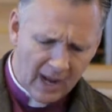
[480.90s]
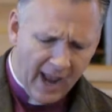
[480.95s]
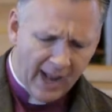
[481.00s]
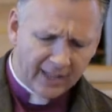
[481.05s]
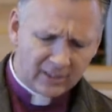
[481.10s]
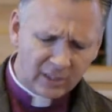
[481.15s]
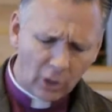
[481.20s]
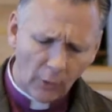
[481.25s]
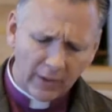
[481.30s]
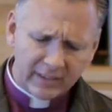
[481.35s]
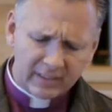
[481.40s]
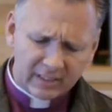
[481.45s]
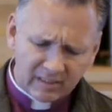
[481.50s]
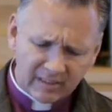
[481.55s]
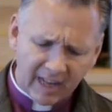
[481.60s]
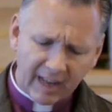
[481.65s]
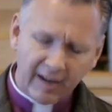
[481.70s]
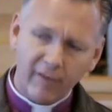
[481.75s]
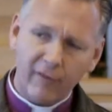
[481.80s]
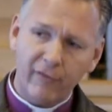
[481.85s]
And so
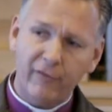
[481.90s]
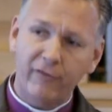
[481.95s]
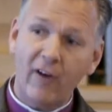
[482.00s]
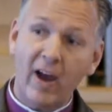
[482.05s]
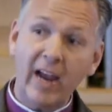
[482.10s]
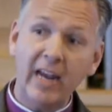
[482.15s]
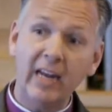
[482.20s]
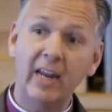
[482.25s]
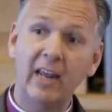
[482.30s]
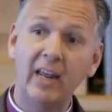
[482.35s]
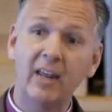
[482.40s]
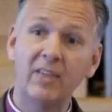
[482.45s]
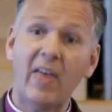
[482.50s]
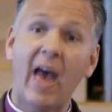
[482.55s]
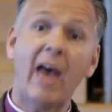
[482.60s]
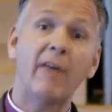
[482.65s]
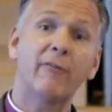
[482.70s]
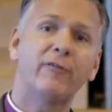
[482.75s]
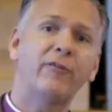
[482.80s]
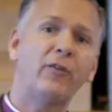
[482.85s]
instead of inviting
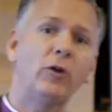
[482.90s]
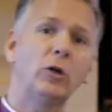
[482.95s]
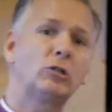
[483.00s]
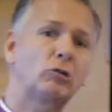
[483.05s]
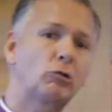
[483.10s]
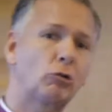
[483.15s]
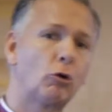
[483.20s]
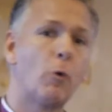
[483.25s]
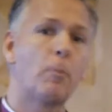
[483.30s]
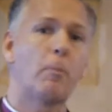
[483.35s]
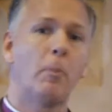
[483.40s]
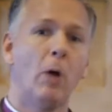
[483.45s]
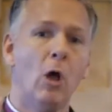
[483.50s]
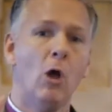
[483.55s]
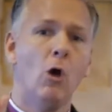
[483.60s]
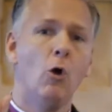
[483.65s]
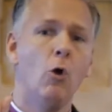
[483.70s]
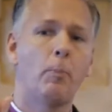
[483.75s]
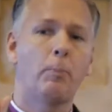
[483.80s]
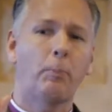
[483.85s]
that first group,
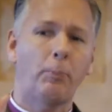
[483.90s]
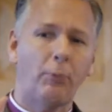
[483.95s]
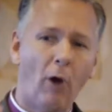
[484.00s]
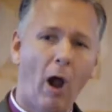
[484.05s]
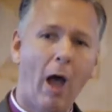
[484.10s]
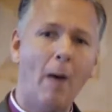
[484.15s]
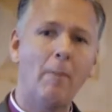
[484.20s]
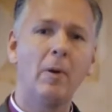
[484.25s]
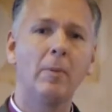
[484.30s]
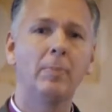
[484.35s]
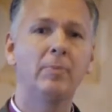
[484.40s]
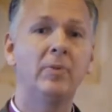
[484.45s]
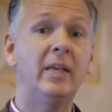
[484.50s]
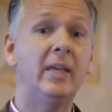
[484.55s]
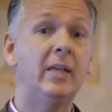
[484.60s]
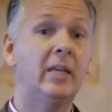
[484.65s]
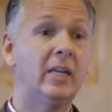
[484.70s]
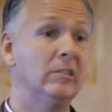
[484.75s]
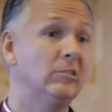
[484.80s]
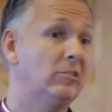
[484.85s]
who
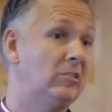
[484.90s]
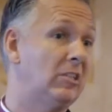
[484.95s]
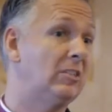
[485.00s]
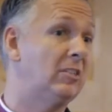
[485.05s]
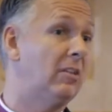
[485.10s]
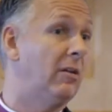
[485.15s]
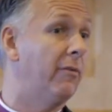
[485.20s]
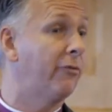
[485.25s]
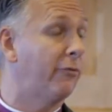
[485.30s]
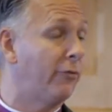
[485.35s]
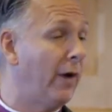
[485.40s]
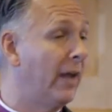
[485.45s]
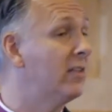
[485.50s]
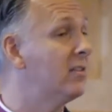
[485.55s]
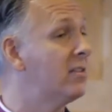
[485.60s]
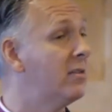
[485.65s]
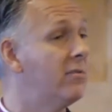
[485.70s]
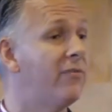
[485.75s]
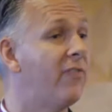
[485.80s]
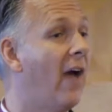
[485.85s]
probably consisted of
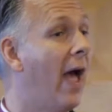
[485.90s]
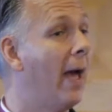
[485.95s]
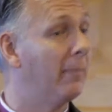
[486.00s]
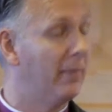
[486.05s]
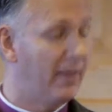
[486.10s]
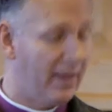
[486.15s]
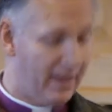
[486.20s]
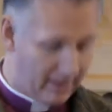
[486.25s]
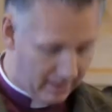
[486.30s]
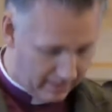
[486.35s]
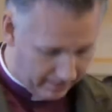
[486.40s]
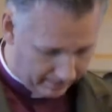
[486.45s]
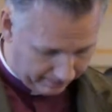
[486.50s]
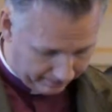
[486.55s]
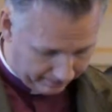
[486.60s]
friends and family,